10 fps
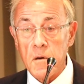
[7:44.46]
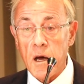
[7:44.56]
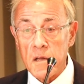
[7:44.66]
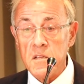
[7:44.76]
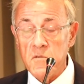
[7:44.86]

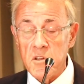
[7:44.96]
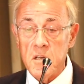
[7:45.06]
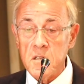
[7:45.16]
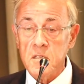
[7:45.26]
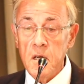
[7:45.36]

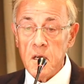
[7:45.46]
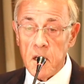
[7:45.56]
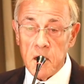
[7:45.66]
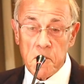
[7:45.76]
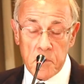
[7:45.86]
activities
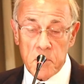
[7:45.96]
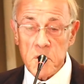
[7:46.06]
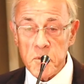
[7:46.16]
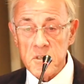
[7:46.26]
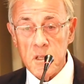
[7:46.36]
and
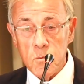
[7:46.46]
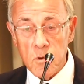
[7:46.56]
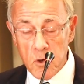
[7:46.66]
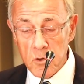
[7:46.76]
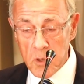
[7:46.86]
30%
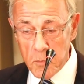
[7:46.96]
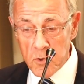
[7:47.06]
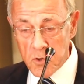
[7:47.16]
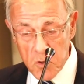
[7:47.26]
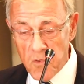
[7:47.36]
with
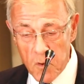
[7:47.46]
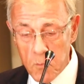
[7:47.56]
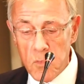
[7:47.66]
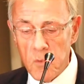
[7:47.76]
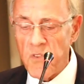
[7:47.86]
contributions
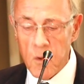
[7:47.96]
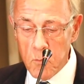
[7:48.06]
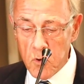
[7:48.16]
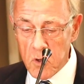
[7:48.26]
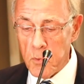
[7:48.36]
from
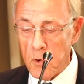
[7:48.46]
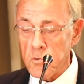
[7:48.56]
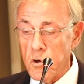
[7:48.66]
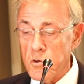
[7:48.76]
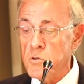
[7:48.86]
multiple
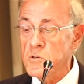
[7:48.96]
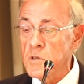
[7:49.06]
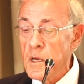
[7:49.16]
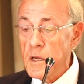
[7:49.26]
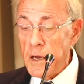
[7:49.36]
donors.
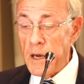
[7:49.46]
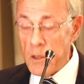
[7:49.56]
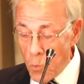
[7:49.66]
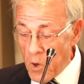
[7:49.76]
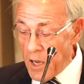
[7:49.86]

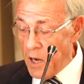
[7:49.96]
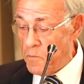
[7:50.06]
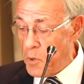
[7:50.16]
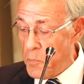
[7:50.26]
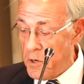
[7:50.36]
And we
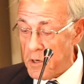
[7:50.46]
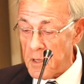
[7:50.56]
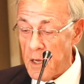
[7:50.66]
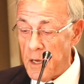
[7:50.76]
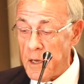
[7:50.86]
have
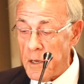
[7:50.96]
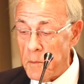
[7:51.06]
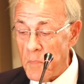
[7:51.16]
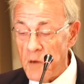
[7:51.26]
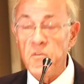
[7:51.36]
prepared a
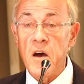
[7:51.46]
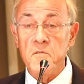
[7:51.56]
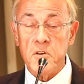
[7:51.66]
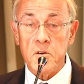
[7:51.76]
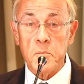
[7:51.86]

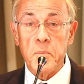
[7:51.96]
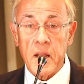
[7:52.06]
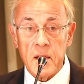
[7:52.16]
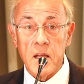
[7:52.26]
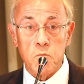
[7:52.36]
5-year
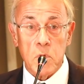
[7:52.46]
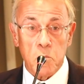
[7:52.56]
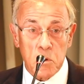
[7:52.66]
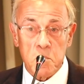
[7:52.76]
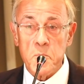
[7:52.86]
plan that we
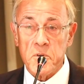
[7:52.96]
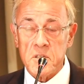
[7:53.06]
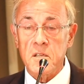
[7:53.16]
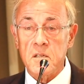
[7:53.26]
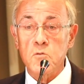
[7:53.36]
will be
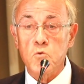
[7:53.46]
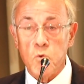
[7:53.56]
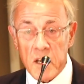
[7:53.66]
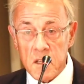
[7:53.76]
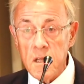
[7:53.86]
presenting to
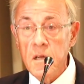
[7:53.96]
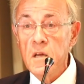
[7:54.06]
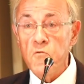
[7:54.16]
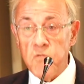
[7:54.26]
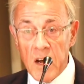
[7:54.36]
get
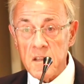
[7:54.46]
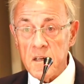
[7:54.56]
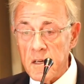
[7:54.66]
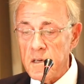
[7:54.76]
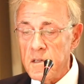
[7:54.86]

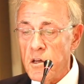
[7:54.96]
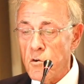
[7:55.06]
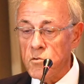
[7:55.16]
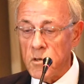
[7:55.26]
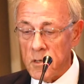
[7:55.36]
funding in the
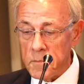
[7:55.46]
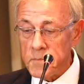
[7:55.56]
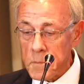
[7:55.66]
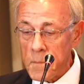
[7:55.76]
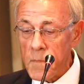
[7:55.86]
long term.
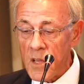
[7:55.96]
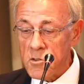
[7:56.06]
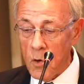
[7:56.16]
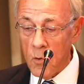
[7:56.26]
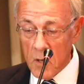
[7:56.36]

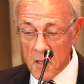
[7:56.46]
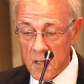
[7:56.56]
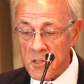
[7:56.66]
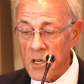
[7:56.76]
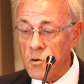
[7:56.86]
So in
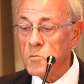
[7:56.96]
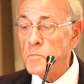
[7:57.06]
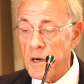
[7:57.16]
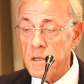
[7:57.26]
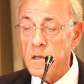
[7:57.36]
the second
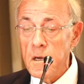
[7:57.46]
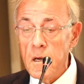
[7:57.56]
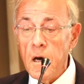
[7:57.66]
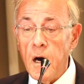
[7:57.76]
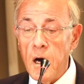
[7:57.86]
part,
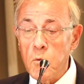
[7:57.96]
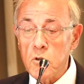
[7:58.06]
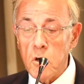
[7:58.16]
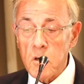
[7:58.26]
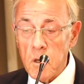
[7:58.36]
I
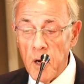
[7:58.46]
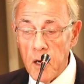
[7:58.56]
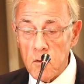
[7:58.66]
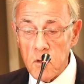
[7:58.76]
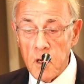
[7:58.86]
will talk
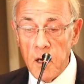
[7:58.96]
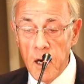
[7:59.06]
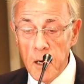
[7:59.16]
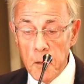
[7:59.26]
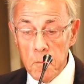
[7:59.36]
about
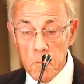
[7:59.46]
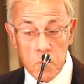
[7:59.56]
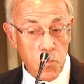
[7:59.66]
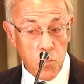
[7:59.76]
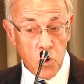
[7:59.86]

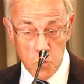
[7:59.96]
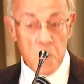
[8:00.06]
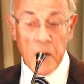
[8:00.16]
what we